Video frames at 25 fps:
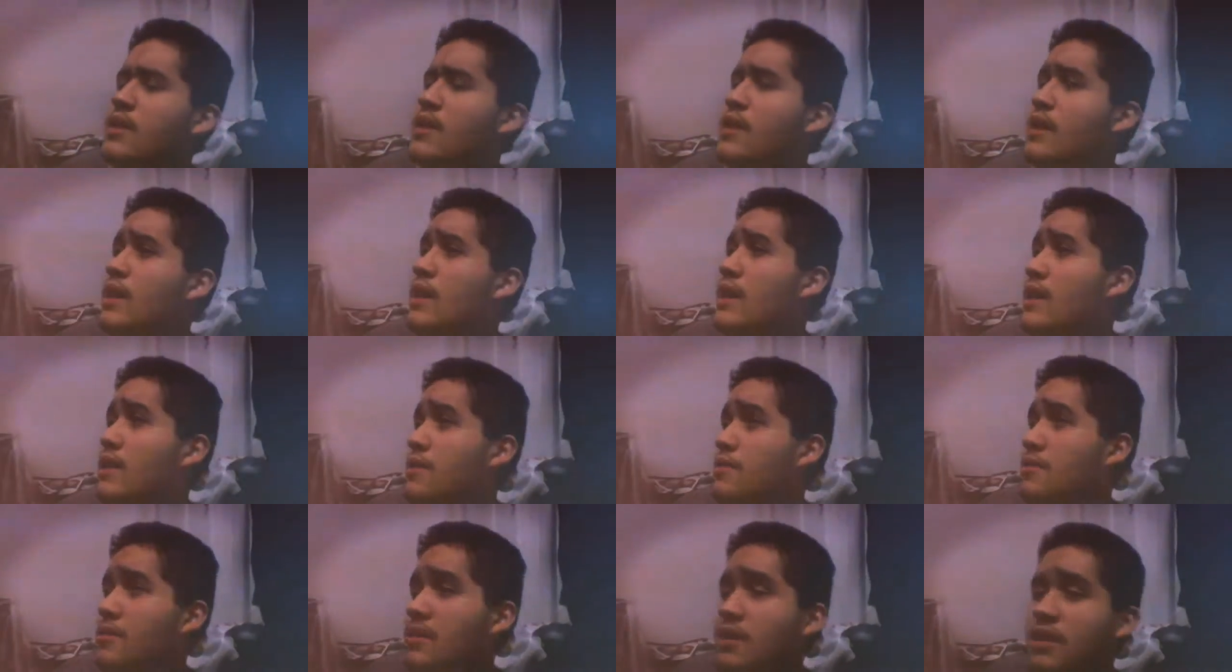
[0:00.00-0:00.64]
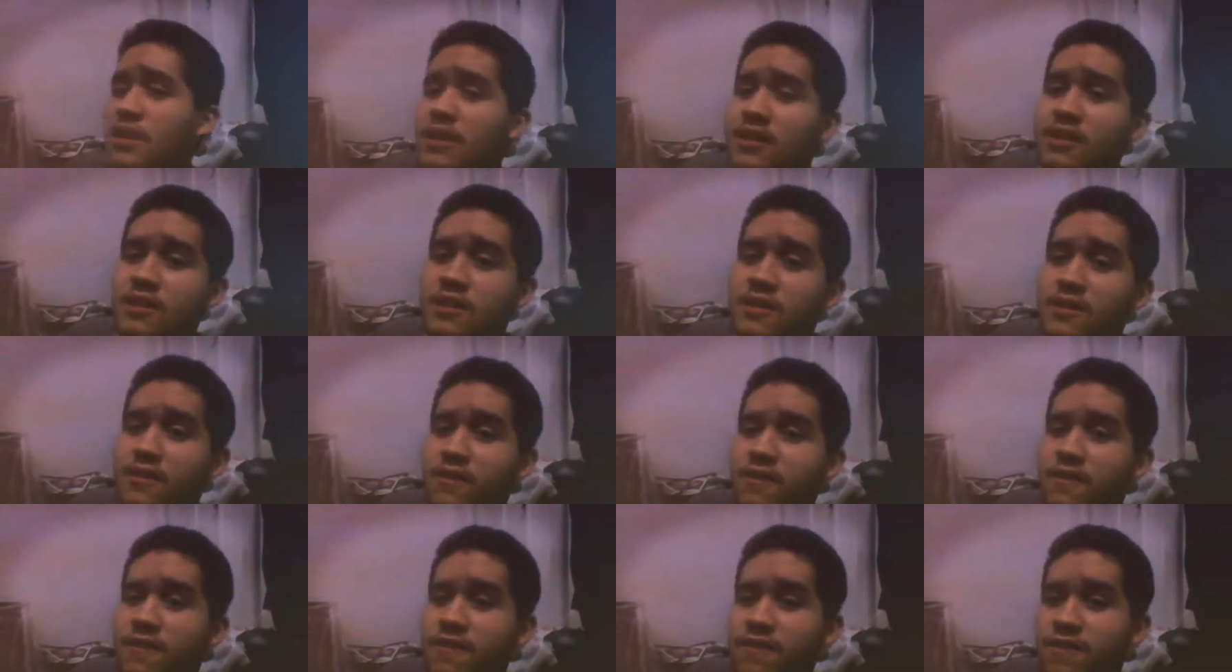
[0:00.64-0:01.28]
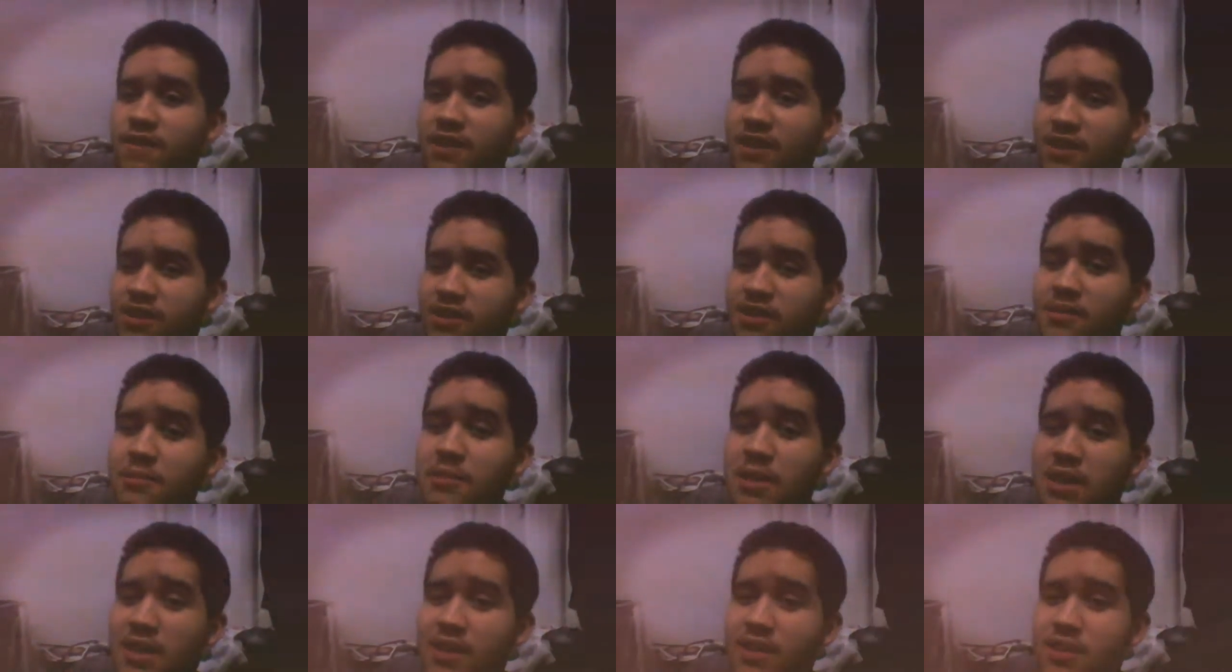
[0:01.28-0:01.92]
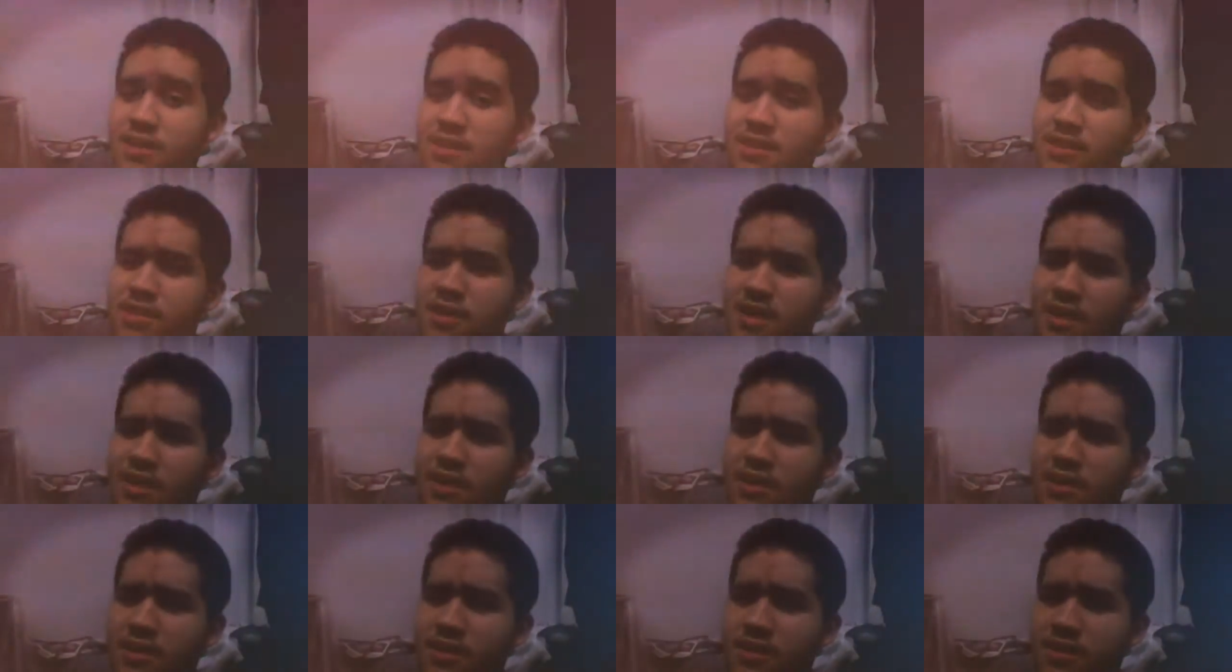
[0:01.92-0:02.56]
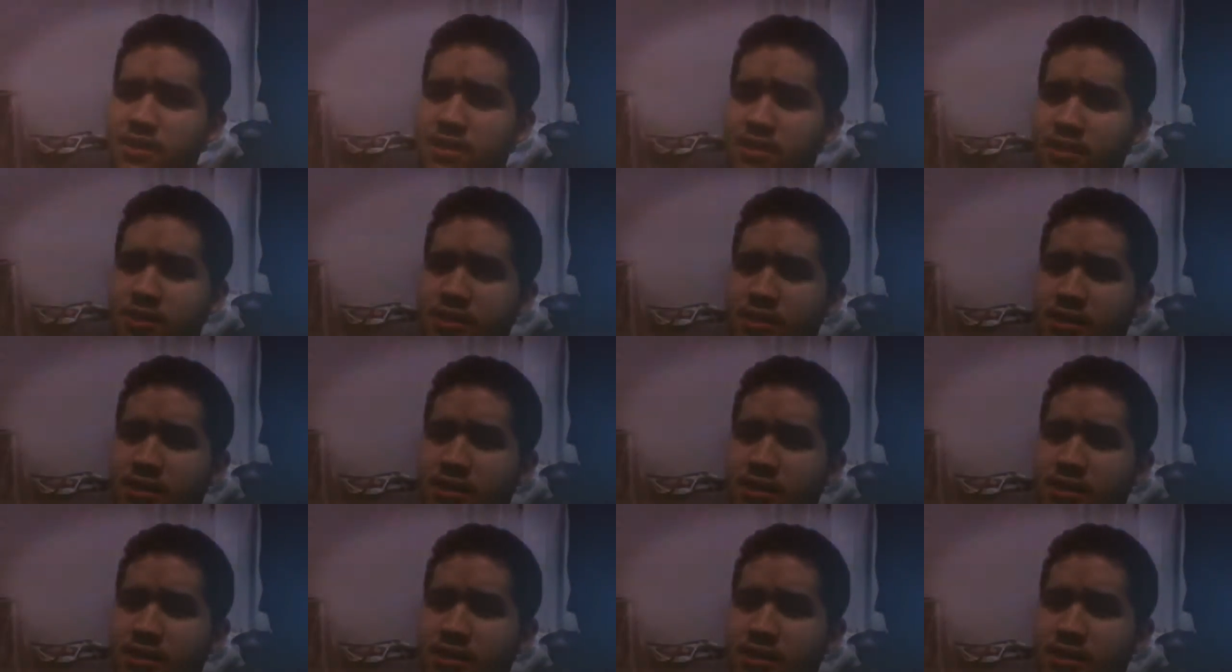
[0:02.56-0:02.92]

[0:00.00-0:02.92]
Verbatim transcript: Anyway, fuck the mannequin challenge.